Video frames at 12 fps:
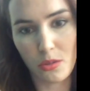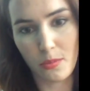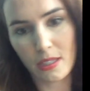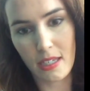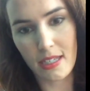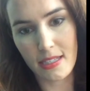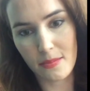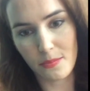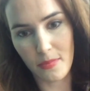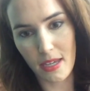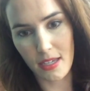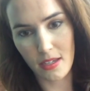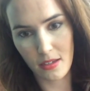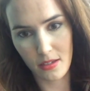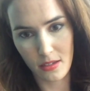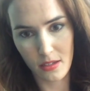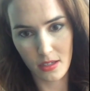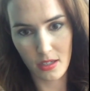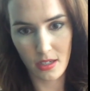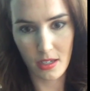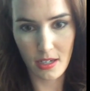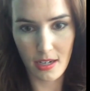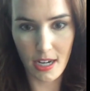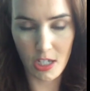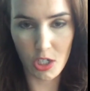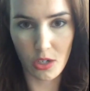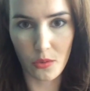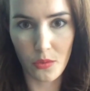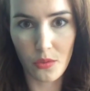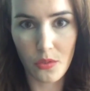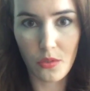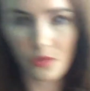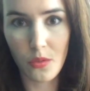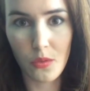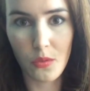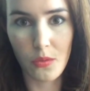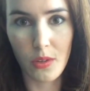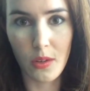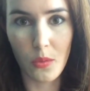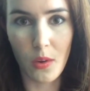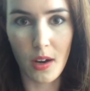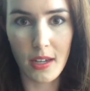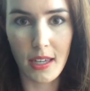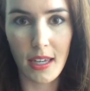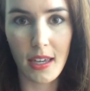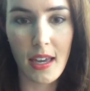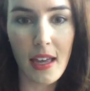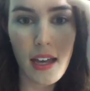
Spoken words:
you because my connection went wonky.